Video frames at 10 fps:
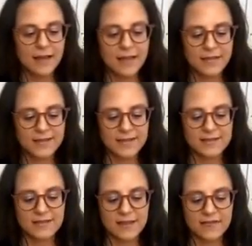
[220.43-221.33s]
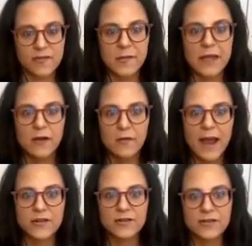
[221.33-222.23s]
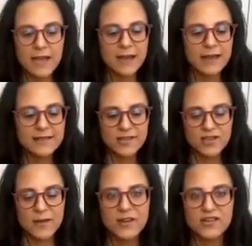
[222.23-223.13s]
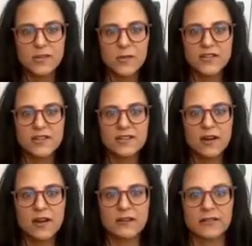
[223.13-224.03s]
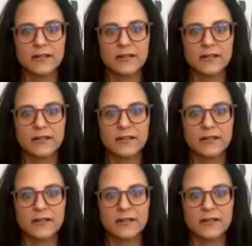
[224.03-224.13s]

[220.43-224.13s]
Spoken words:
this is for me a ride or die situation, which is our little